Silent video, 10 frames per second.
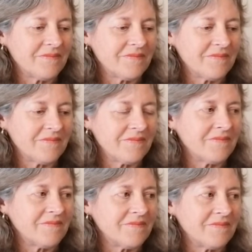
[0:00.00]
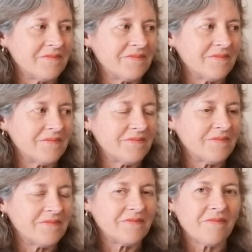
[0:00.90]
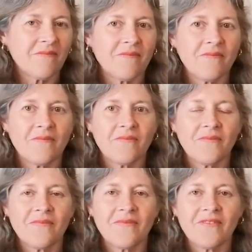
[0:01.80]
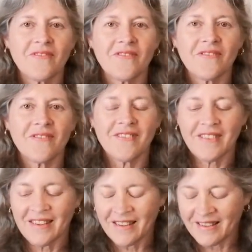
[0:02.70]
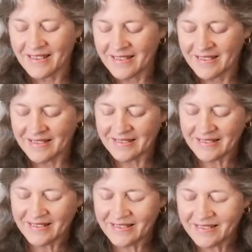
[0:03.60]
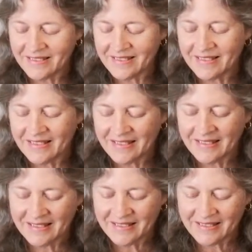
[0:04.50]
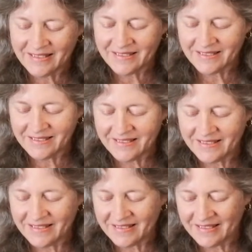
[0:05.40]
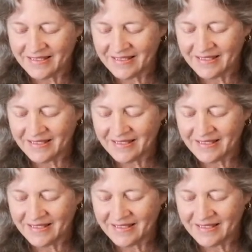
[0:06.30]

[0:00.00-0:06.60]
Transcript: (not speaking)